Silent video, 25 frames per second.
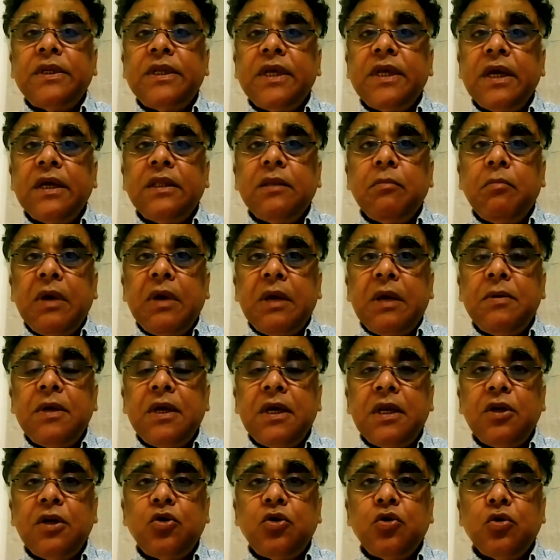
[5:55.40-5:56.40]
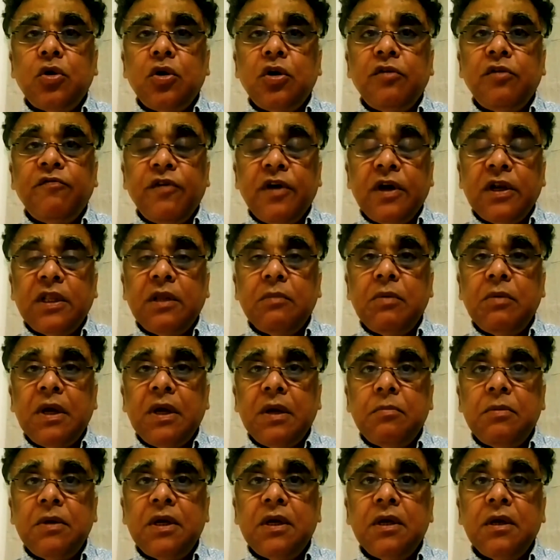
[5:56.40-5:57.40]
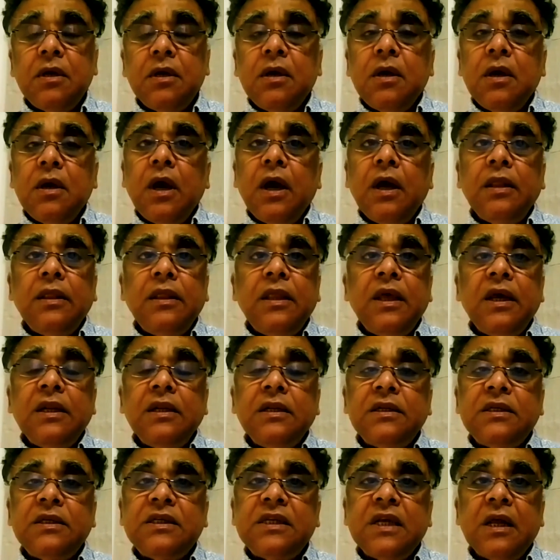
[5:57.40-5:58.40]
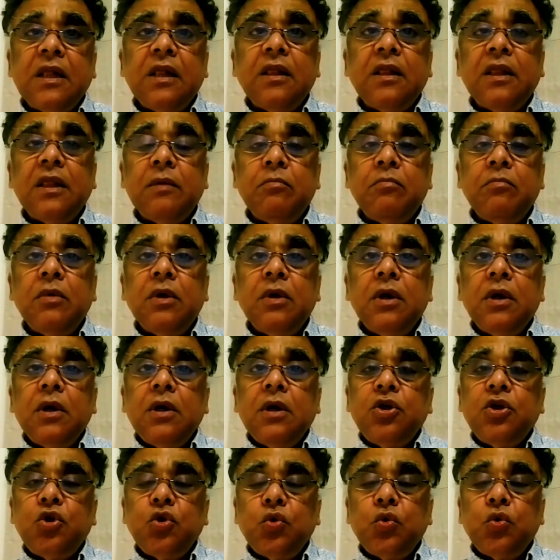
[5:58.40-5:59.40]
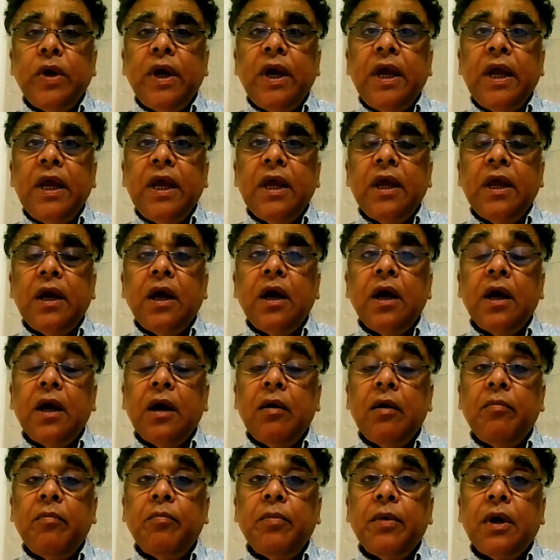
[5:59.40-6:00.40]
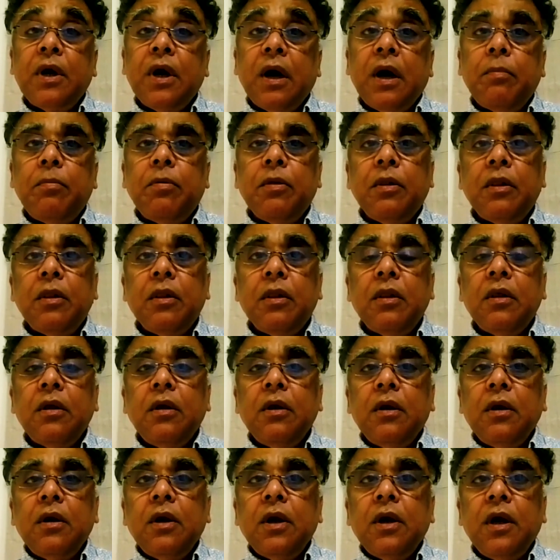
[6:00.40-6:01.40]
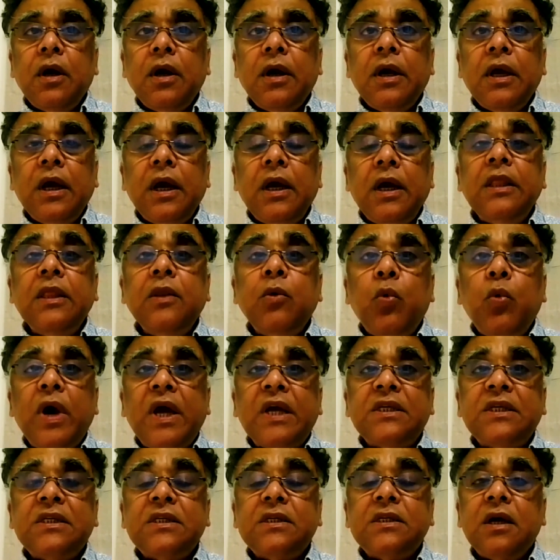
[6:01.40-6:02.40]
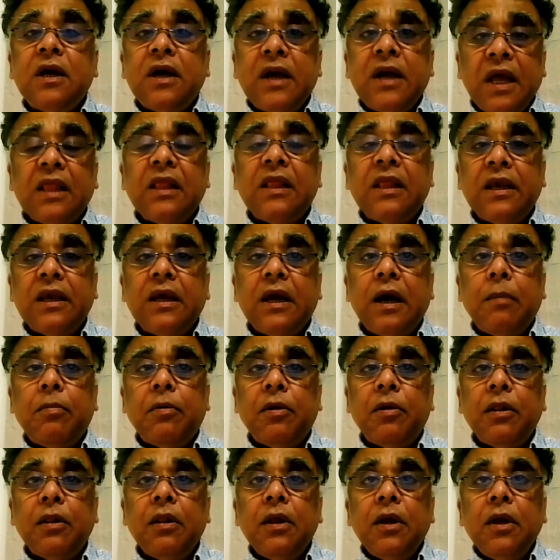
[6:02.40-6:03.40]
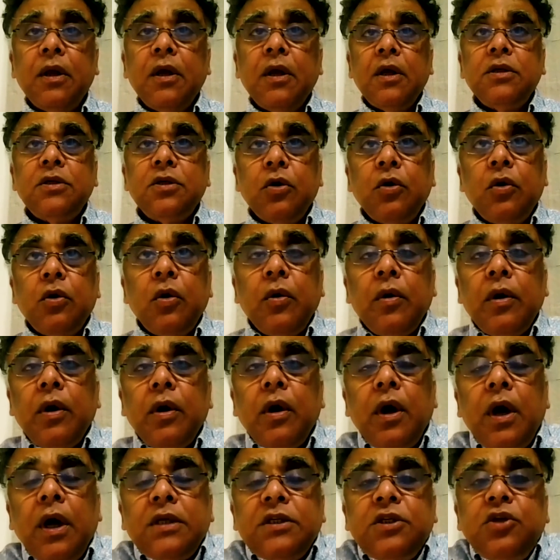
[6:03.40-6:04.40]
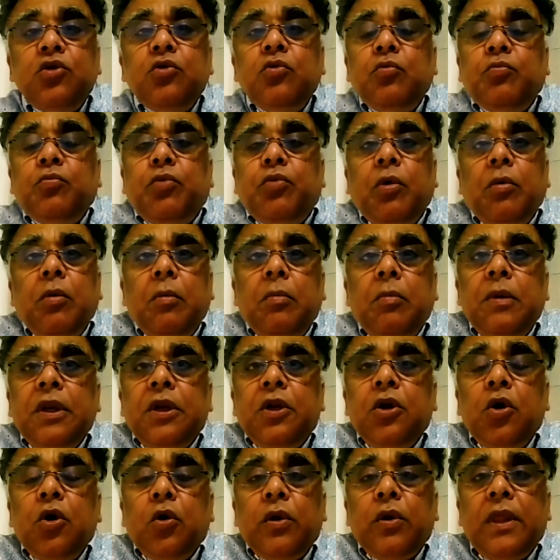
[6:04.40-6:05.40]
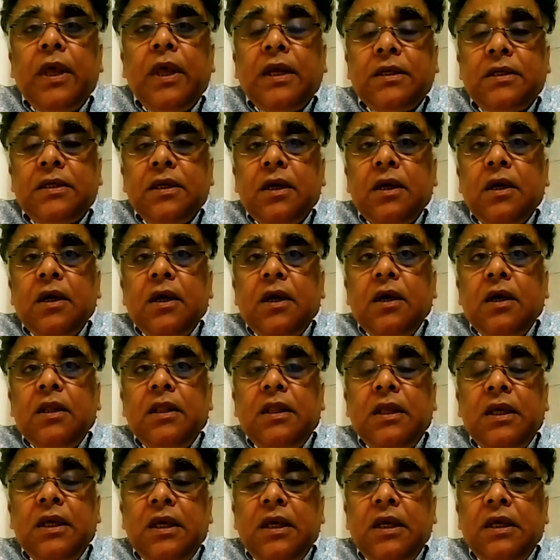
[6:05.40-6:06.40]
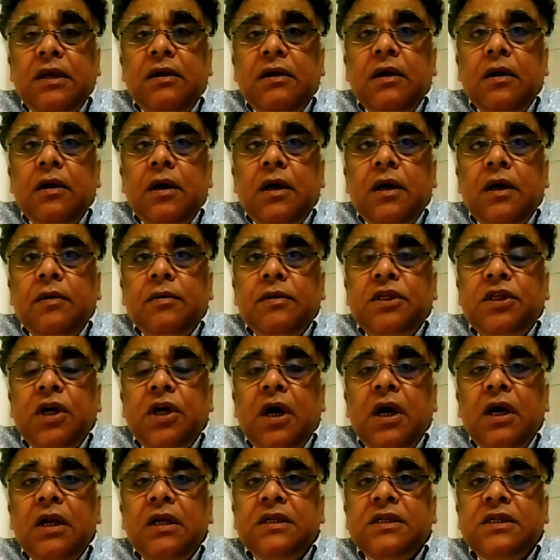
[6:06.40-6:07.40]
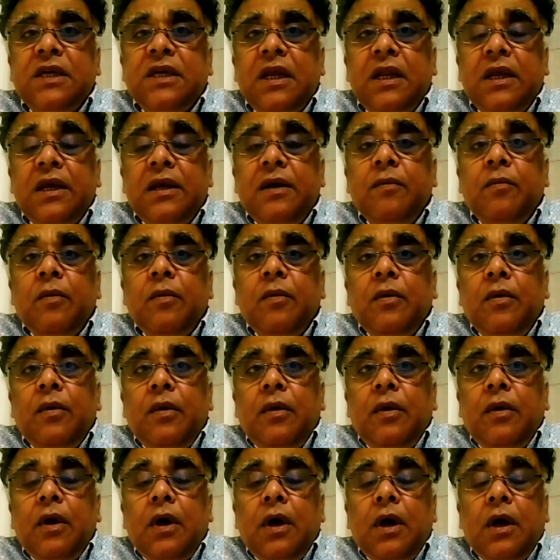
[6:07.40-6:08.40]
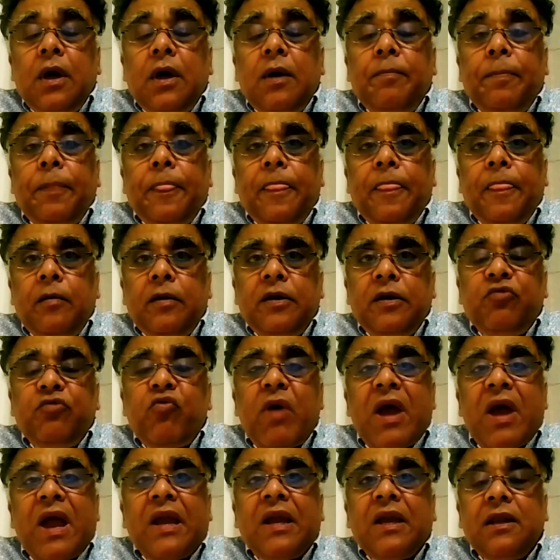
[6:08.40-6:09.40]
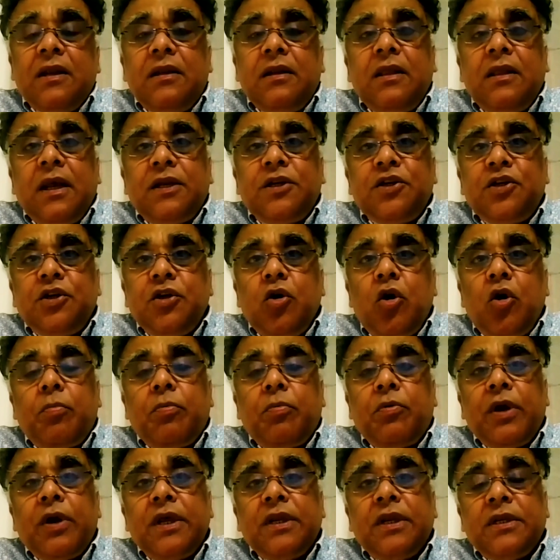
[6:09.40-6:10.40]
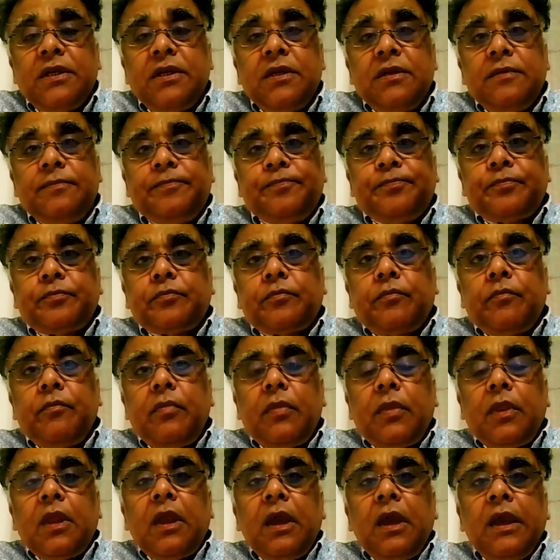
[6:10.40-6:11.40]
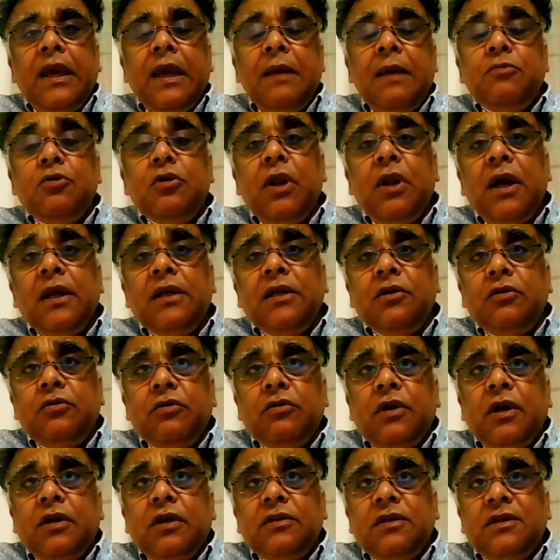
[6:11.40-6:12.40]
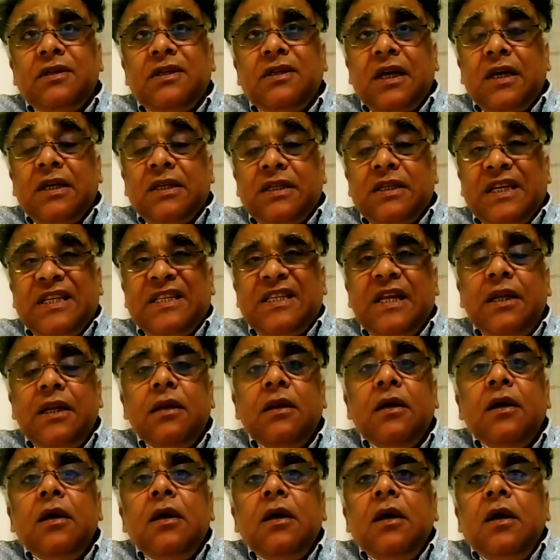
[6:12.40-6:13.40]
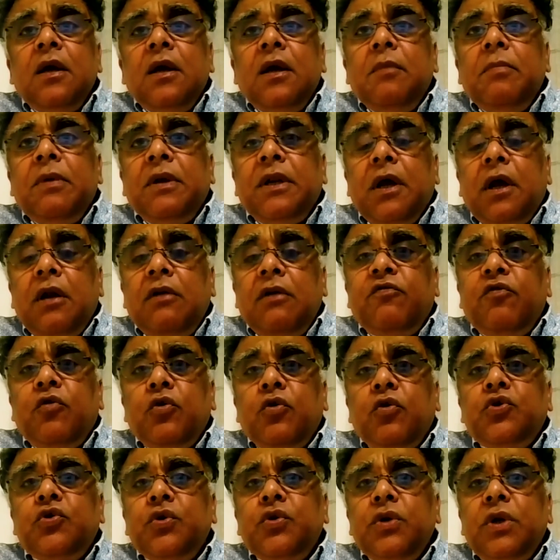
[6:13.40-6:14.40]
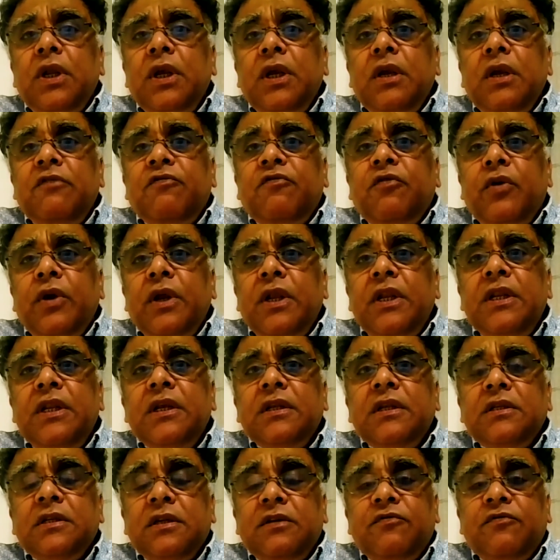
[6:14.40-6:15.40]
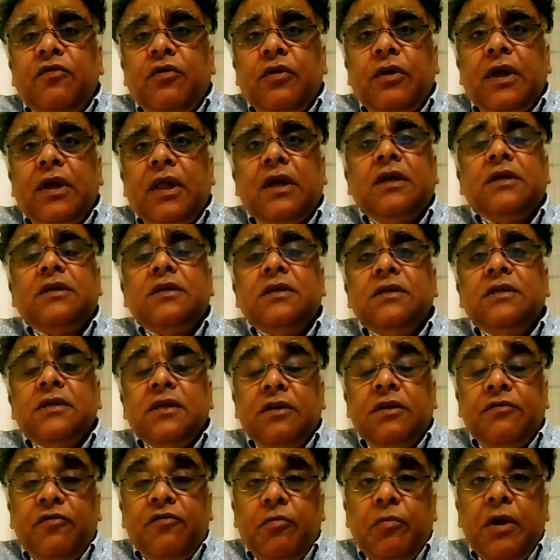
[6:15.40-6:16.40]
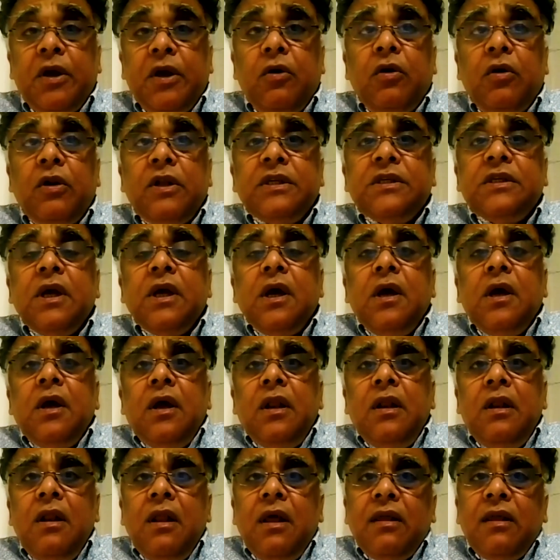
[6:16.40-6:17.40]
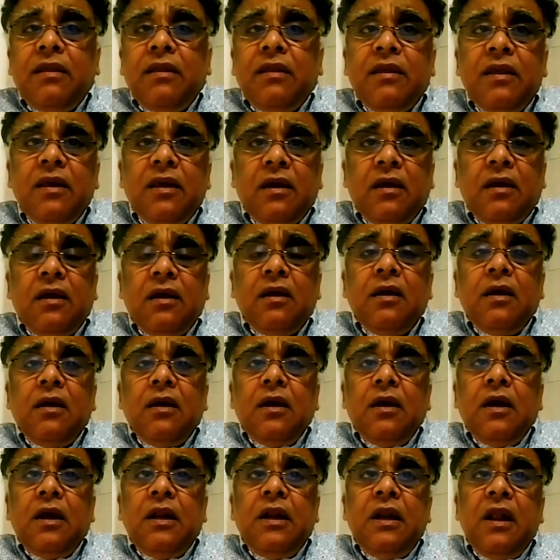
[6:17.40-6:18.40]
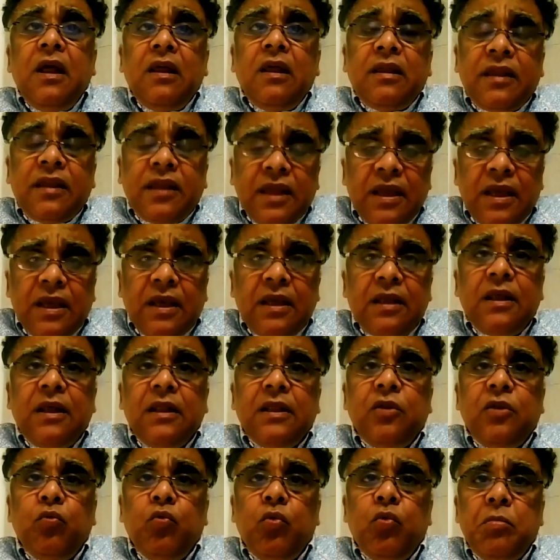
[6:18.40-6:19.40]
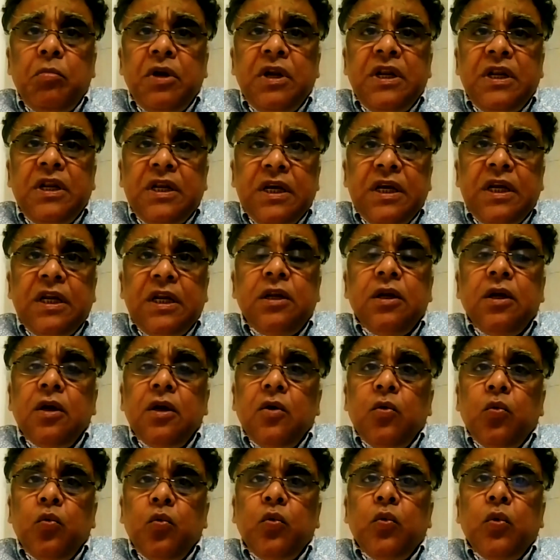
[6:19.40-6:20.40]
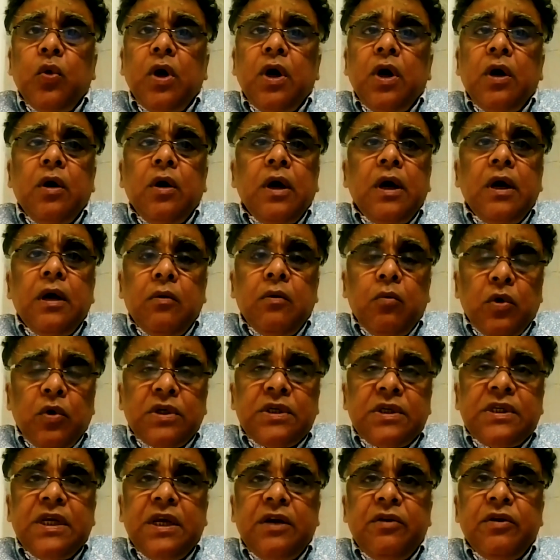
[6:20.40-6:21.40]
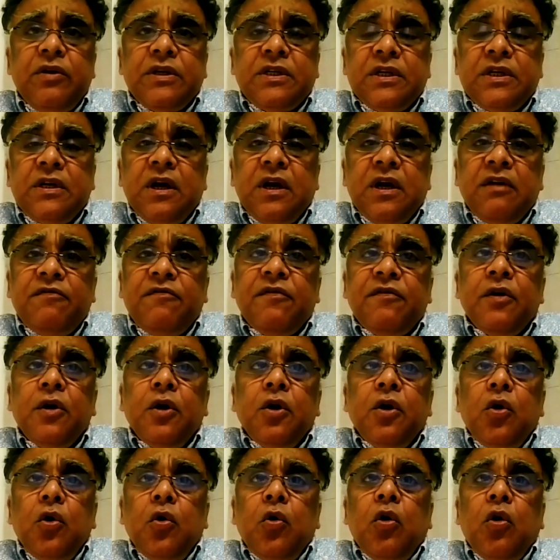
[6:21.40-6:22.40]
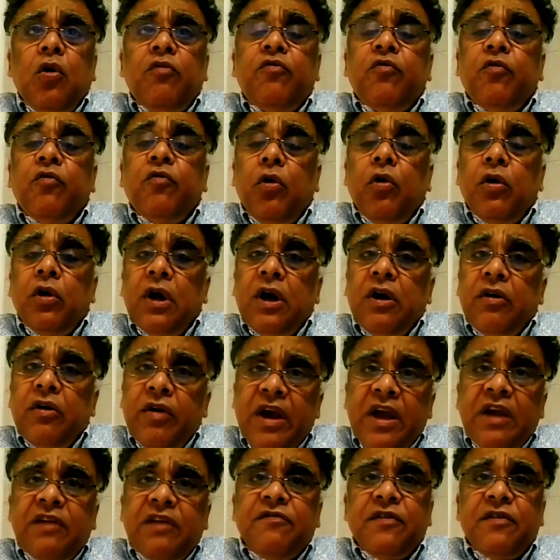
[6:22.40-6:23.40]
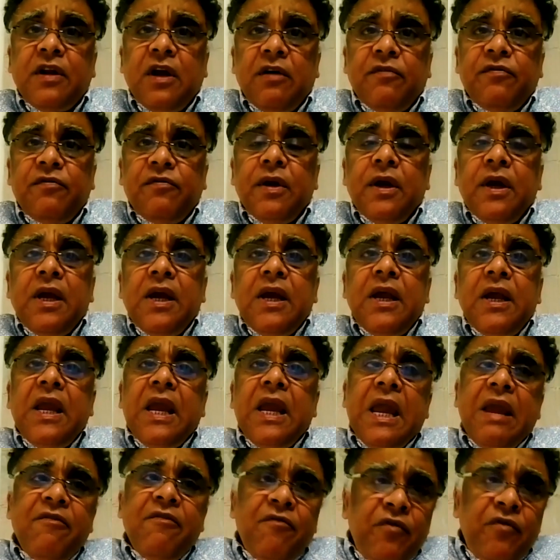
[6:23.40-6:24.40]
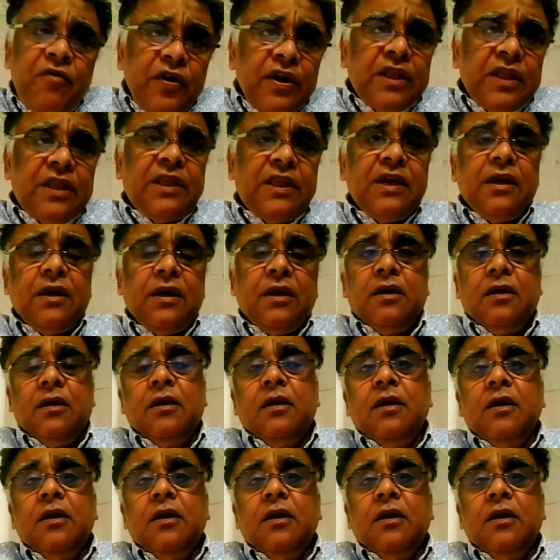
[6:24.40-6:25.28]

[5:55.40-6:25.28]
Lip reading: take the baby in to convert the baby and then sell them to a couple in the West, a Catholic couple. So as you probably know, that the child selling racket that she operated came to light in 2016. But unfortunately for Indians and for Calcuttans and for Bengalis, nothing that the woman did was serious enough or grave enough. Everything